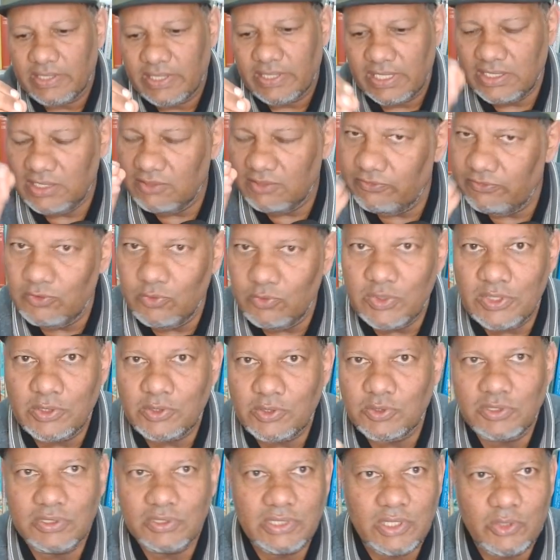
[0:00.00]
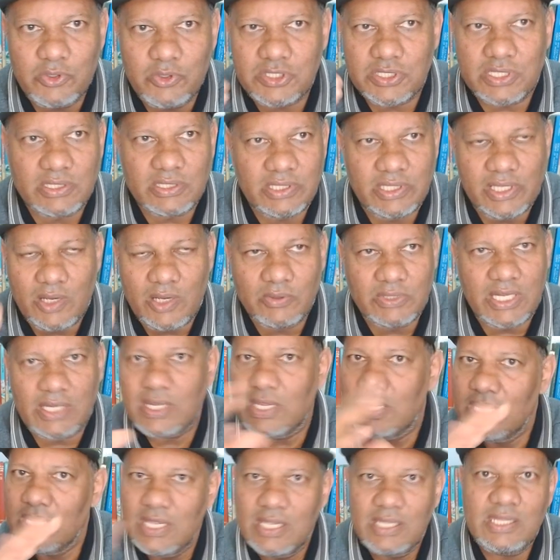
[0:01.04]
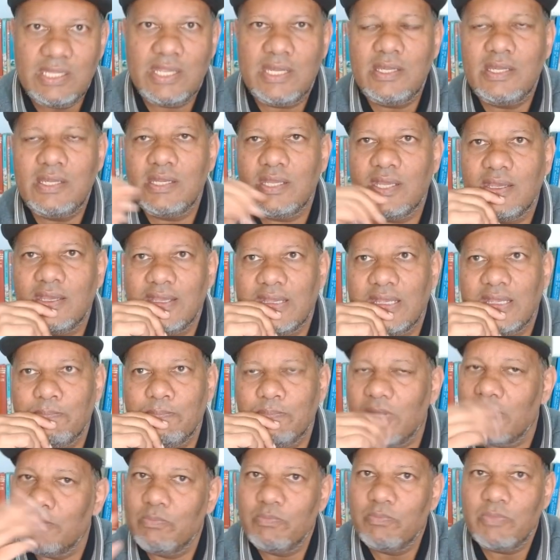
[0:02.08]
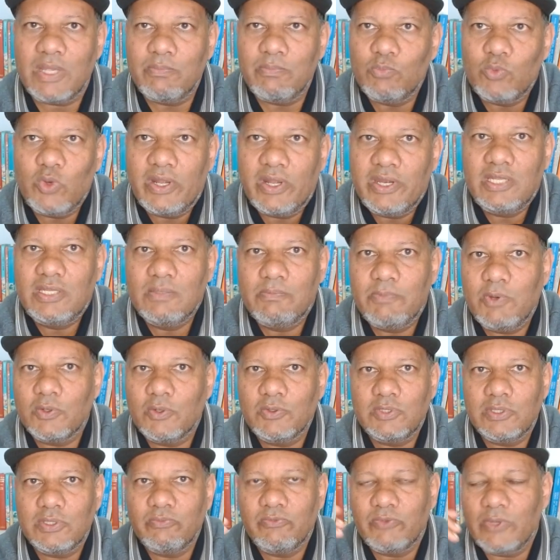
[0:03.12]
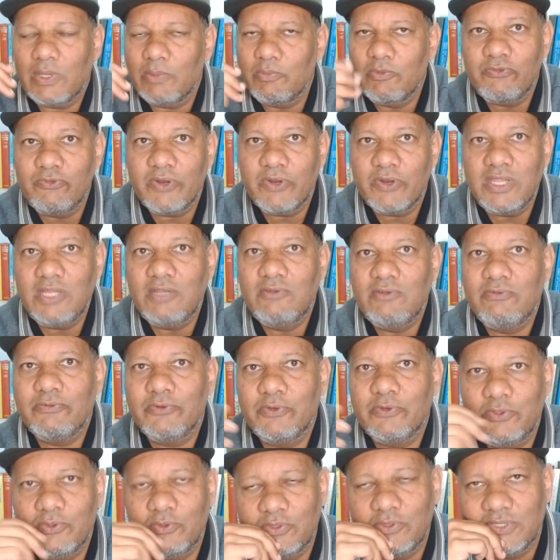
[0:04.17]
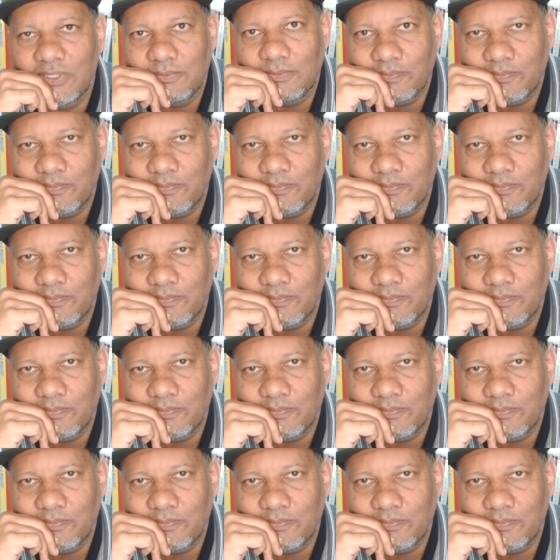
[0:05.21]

And if you want to negotiate around that, then uh, I'm, I'm, I'm worried about him. I'm afraid for you then.